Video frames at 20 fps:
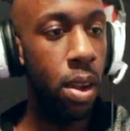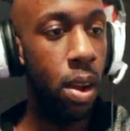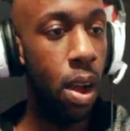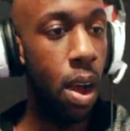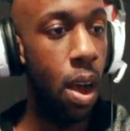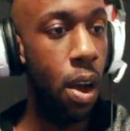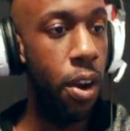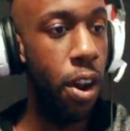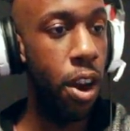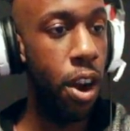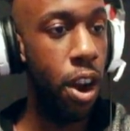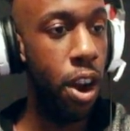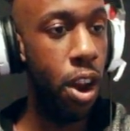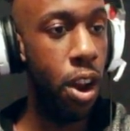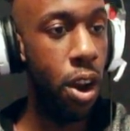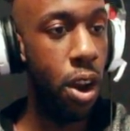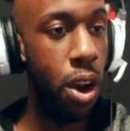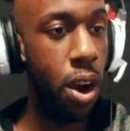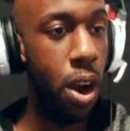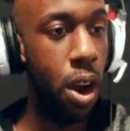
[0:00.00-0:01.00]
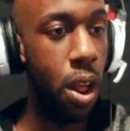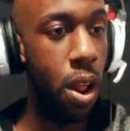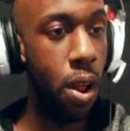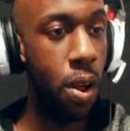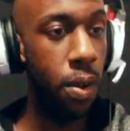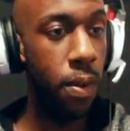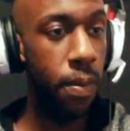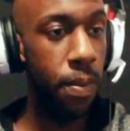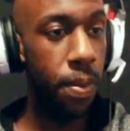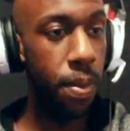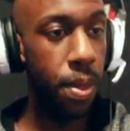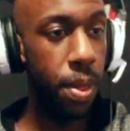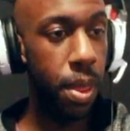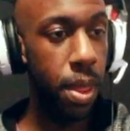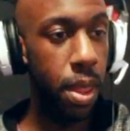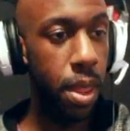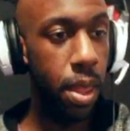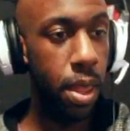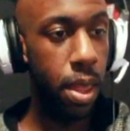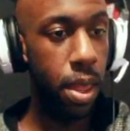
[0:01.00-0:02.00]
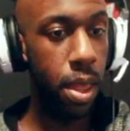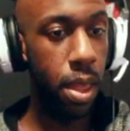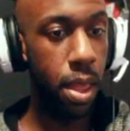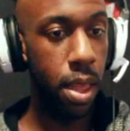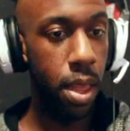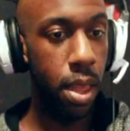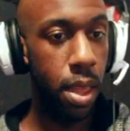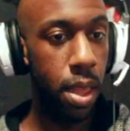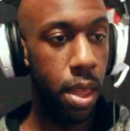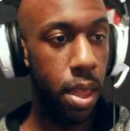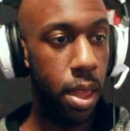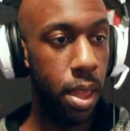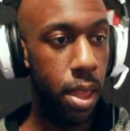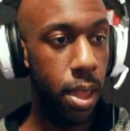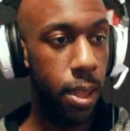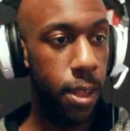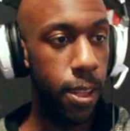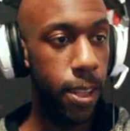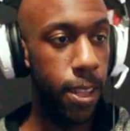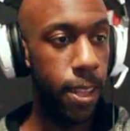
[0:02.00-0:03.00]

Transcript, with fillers: Oh, no, no, no, no.